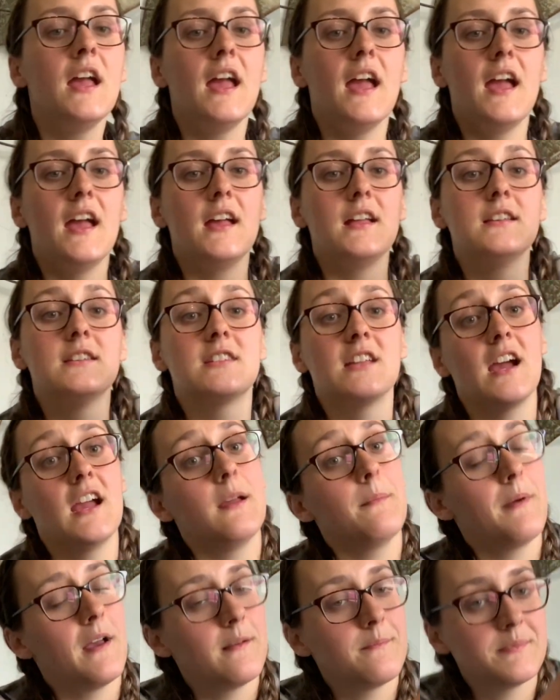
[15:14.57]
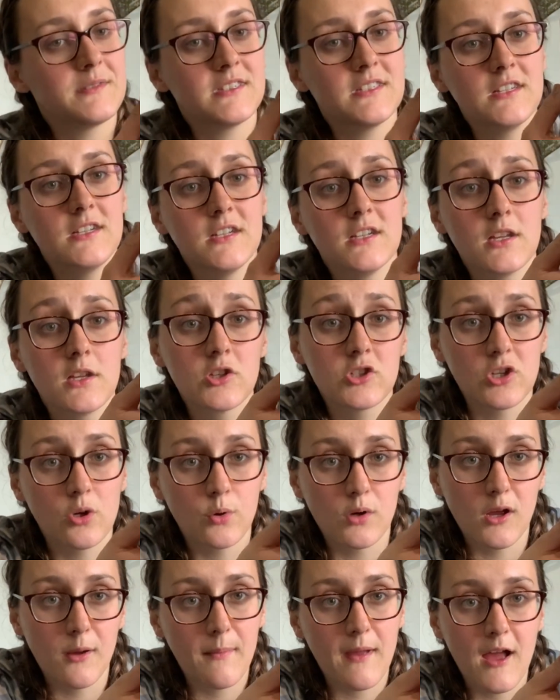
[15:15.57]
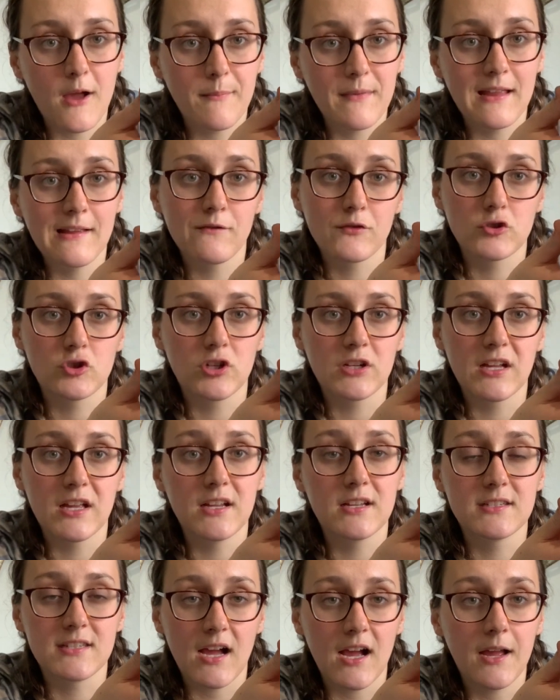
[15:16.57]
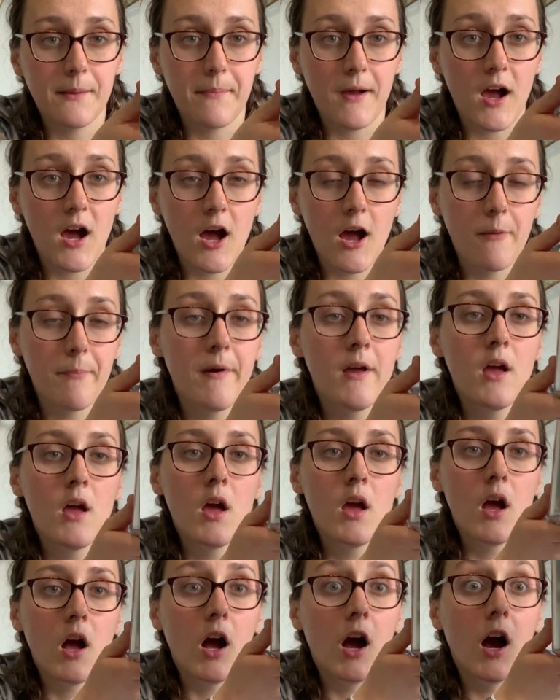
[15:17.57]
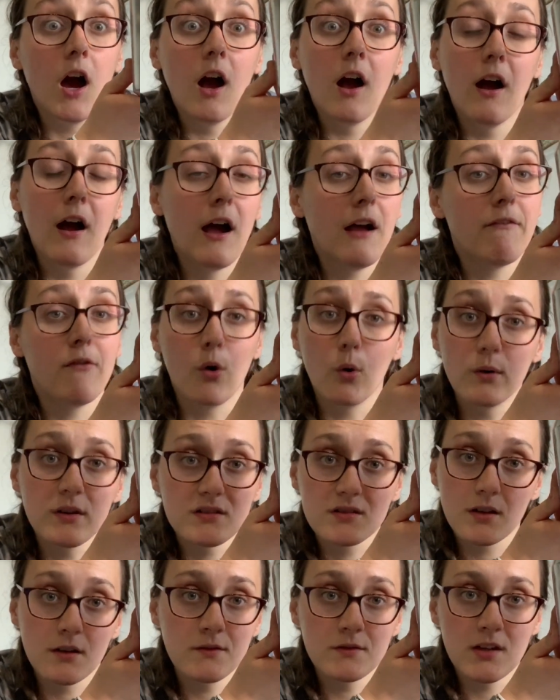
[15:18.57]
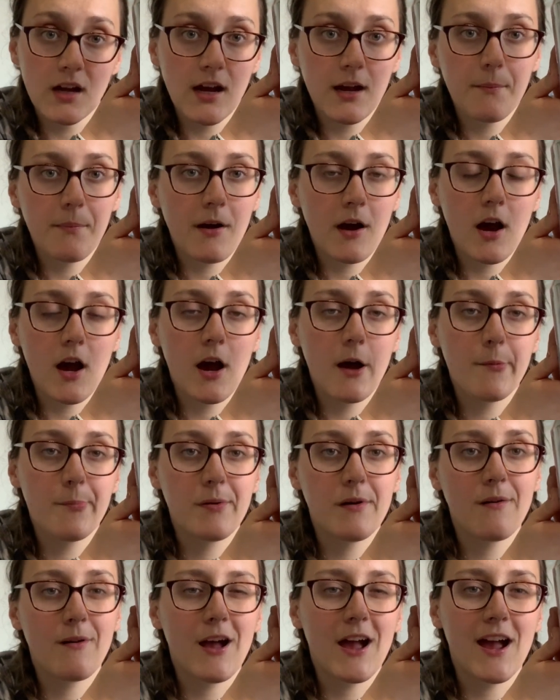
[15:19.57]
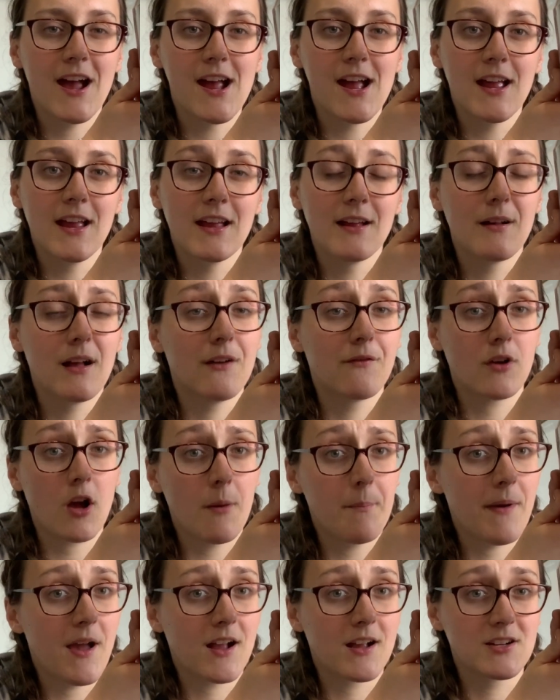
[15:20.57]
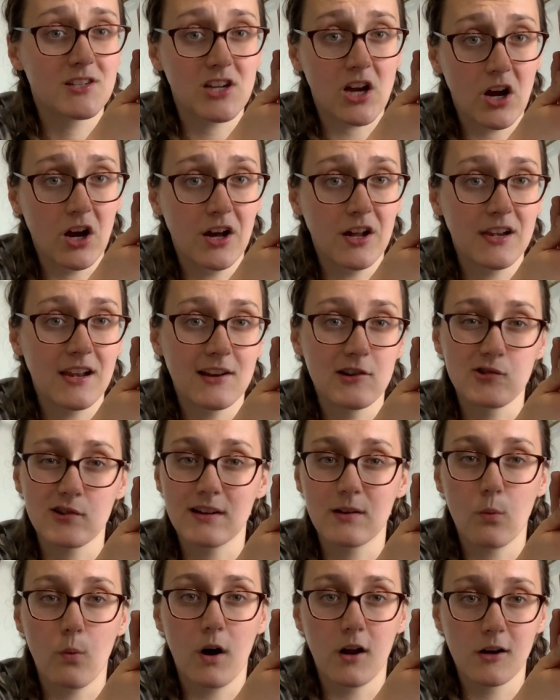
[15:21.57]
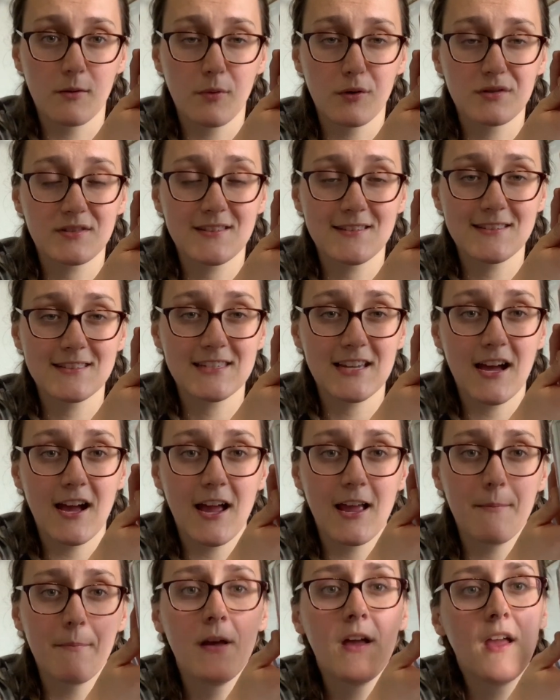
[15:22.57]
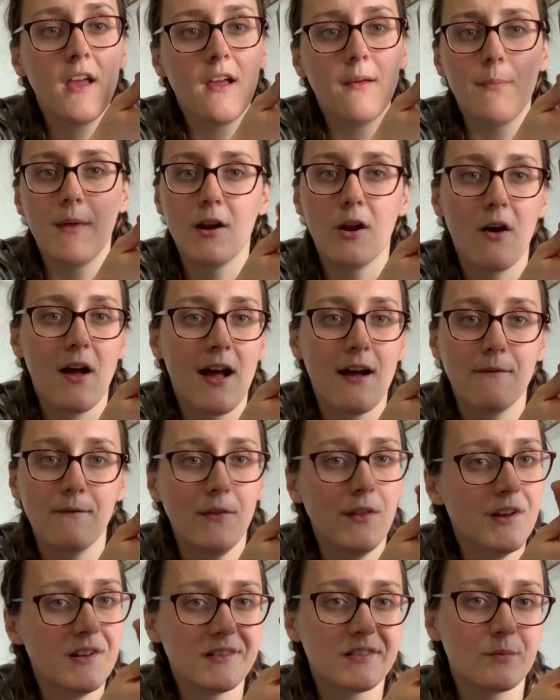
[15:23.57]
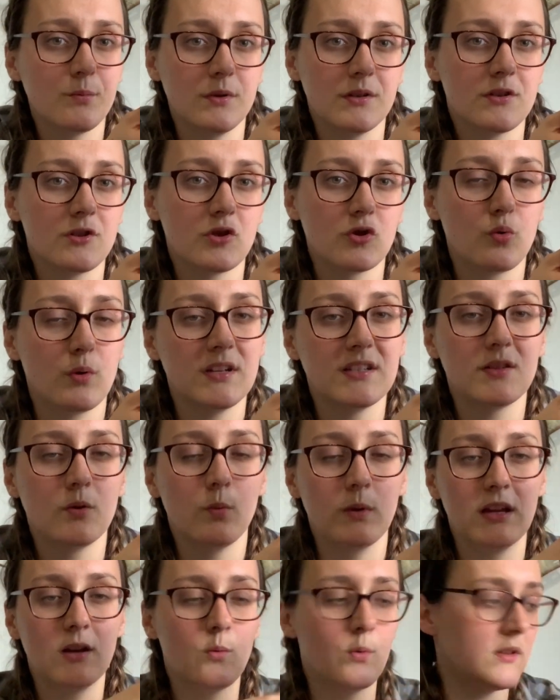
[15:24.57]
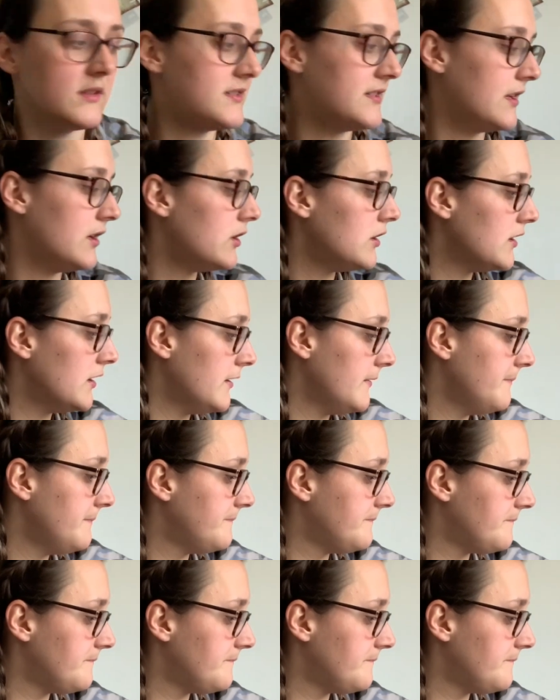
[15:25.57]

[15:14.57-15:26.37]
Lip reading: And Diet Pepsi, don't come at me for drinking Diet Pop. I've always loved Diet Pop. I have cut back a ton. I drink water most of the time. Then I'll have this once or twice a week with dinner.